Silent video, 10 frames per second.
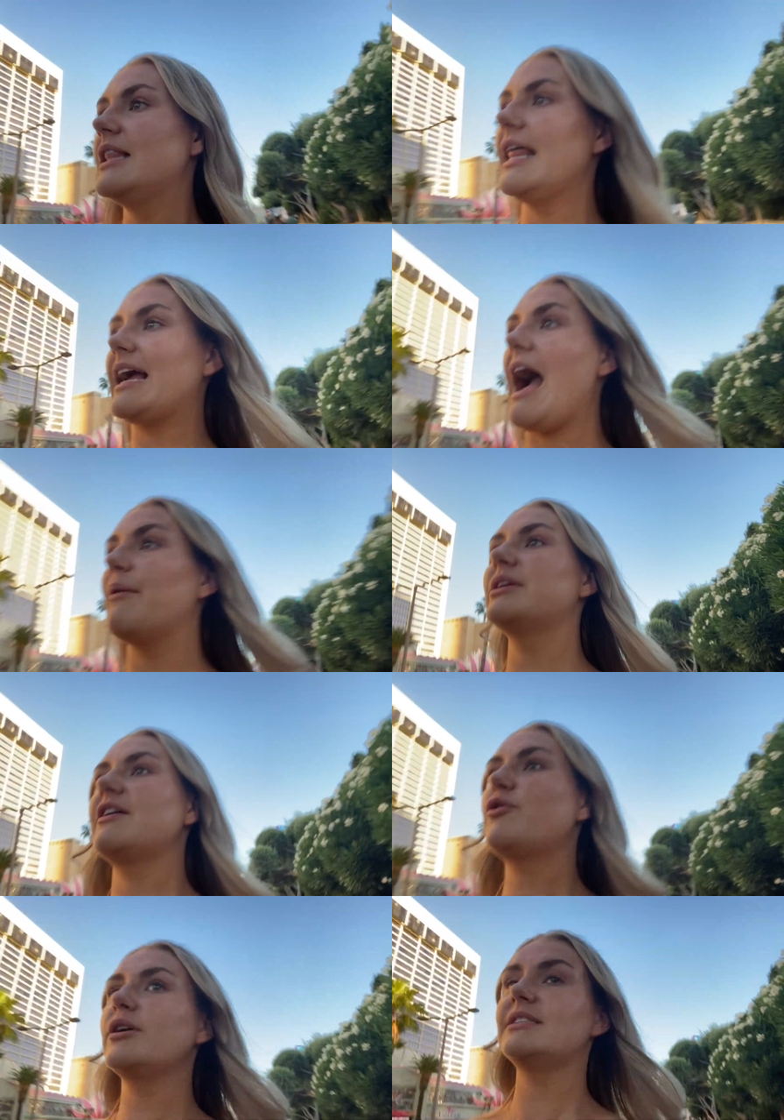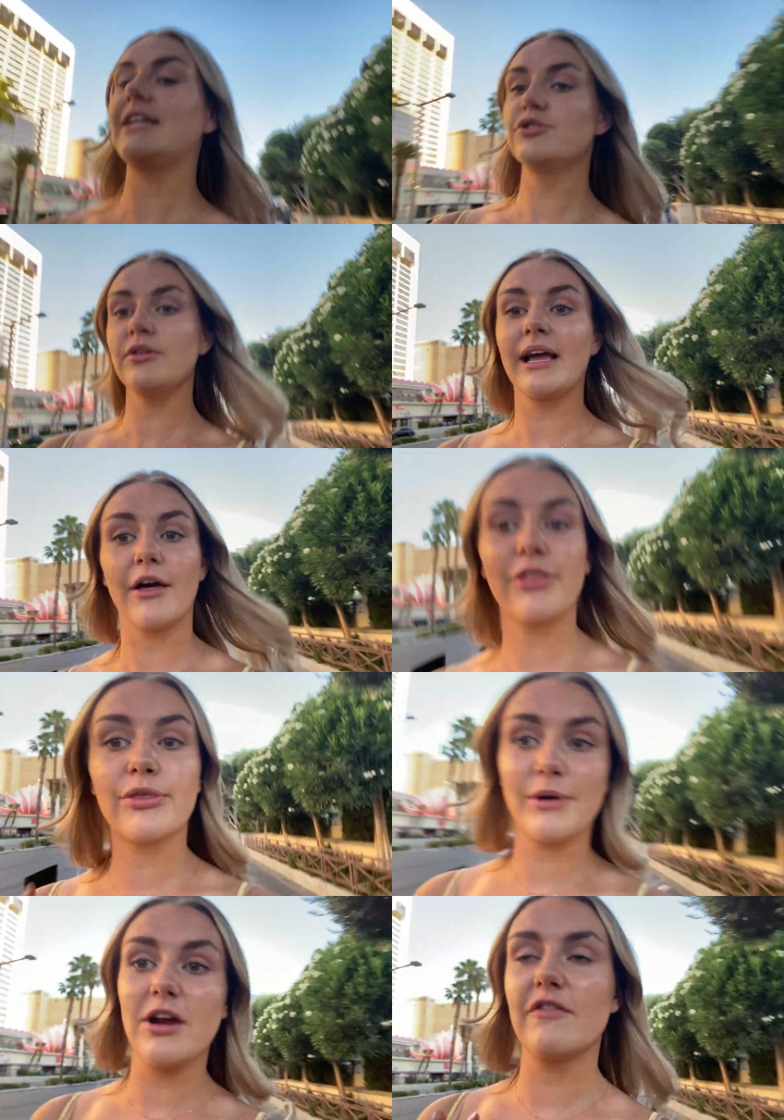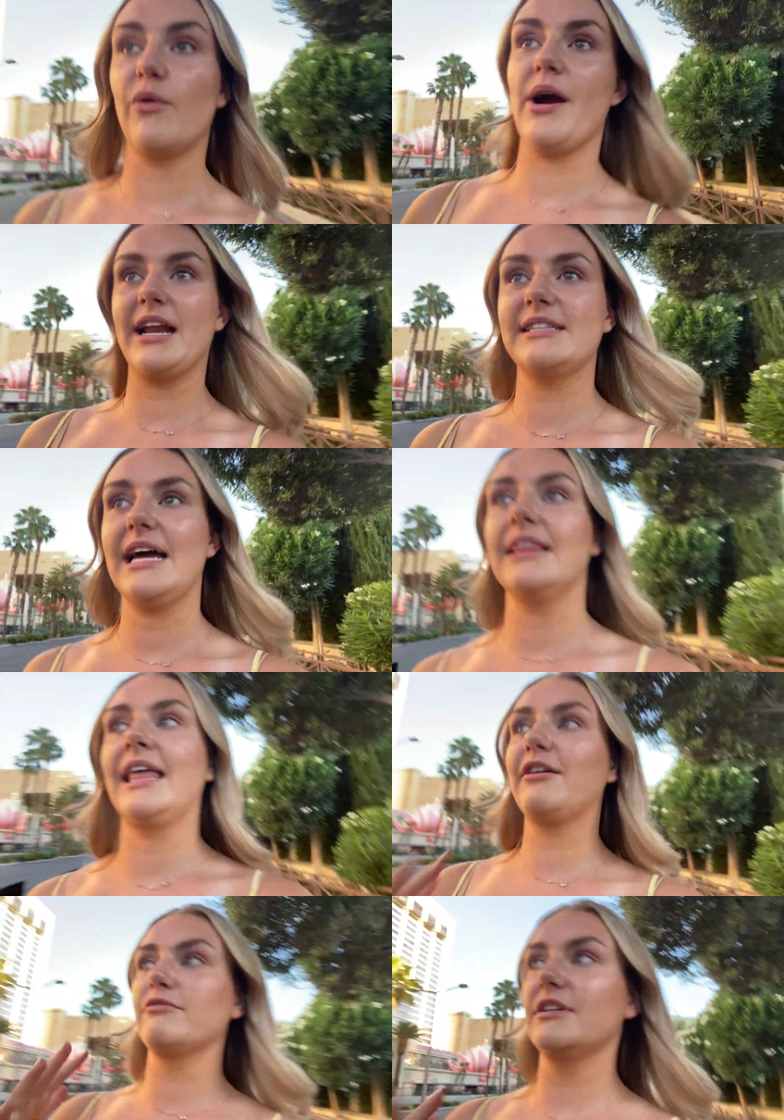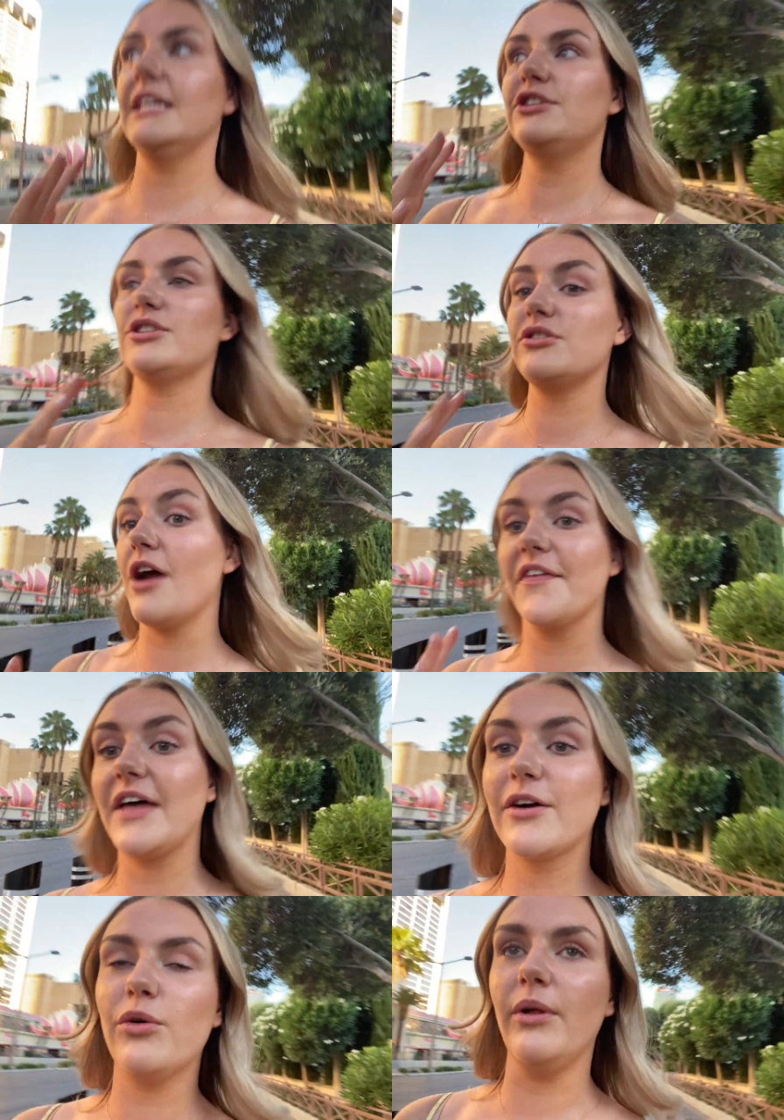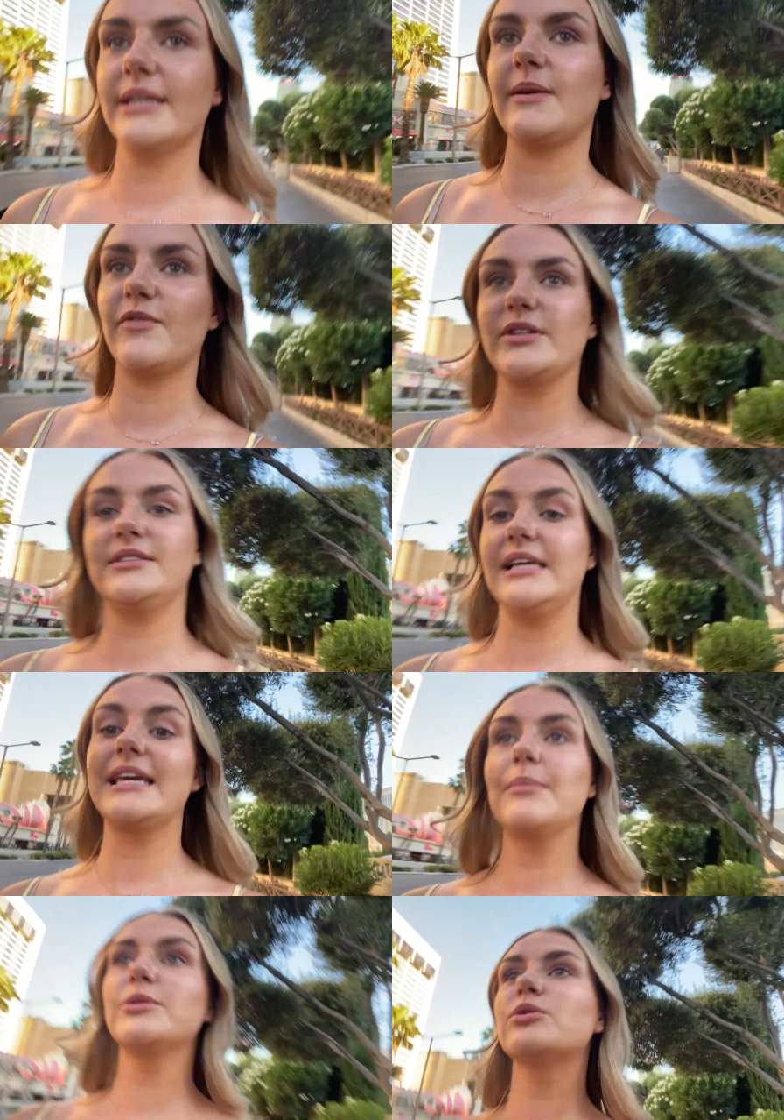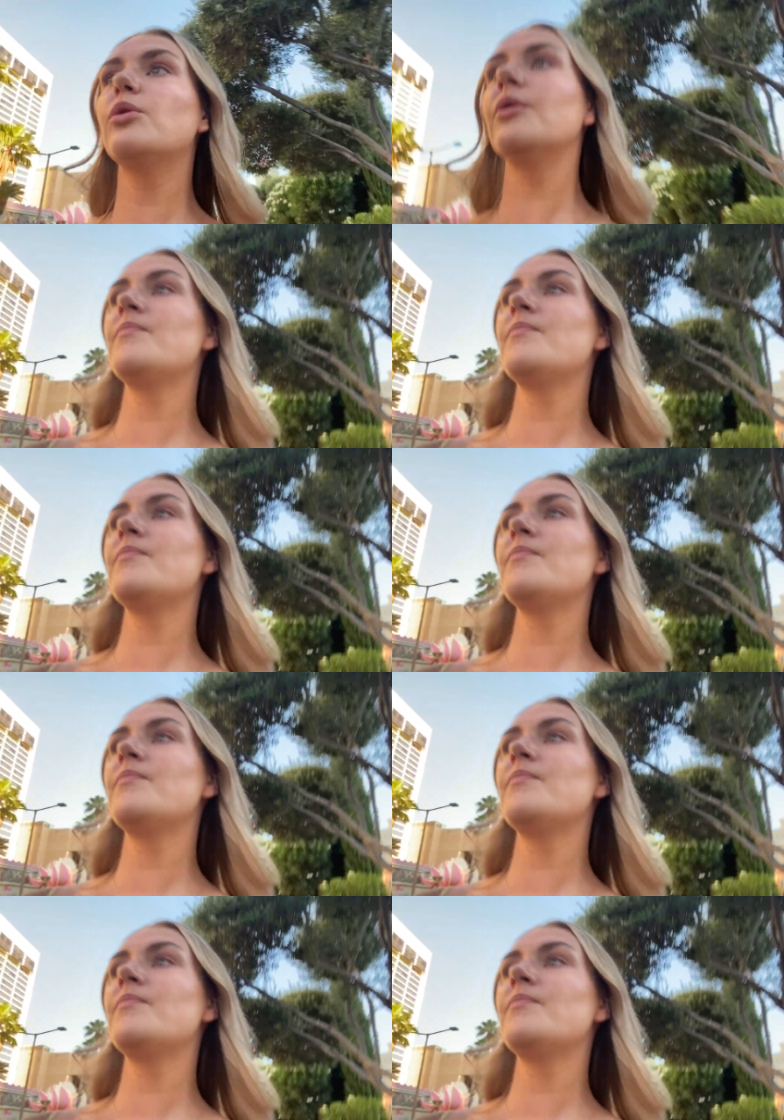Like I would give Criss Angel like a three or four out of 10. Like really just not that cool except for seeing him was cool.